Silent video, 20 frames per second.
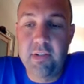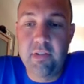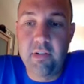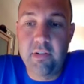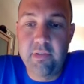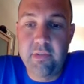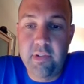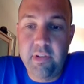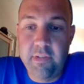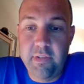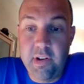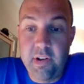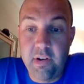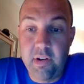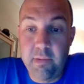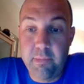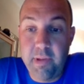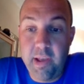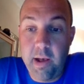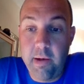So
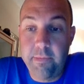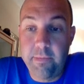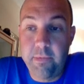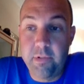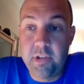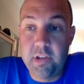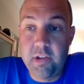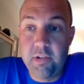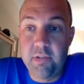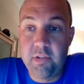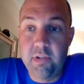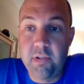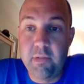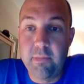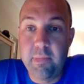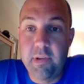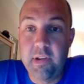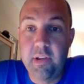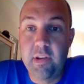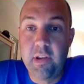it'll be helpful to you. So you
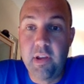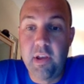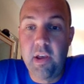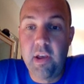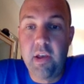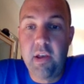can be